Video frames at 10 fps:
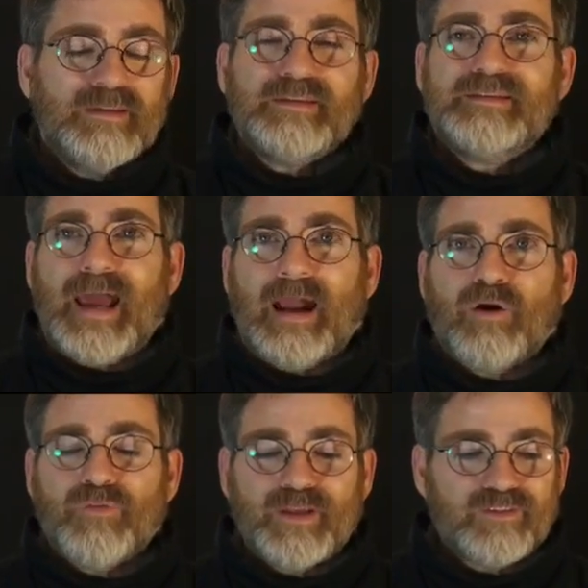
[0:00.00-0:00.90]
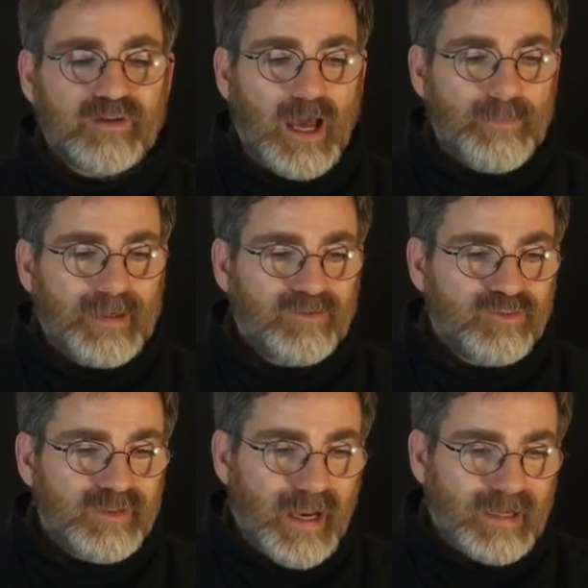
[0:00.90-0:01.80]
to tackle the Islamic
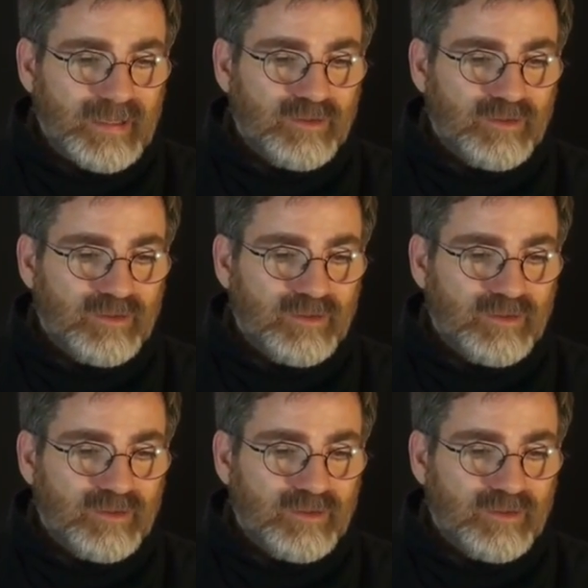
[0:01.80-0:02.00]
State.